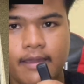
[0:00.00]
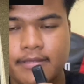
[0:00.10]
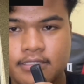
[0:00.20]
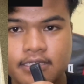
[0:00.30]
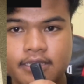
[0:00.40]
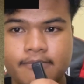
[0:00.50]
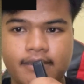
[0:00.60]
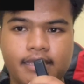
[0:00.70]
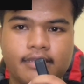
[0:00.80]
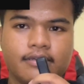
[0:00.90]
I mean, three
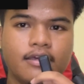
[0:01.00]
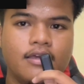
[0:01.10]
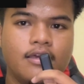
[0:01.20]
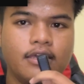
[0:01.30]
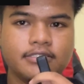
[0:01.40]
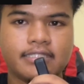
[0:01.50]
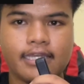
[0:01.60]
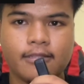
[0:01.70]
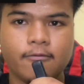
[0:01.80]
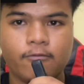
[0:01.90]
blader
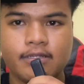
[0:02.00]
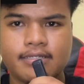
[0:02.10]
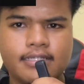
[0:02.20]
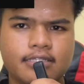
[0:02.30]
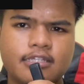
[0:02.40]
stadium, which is,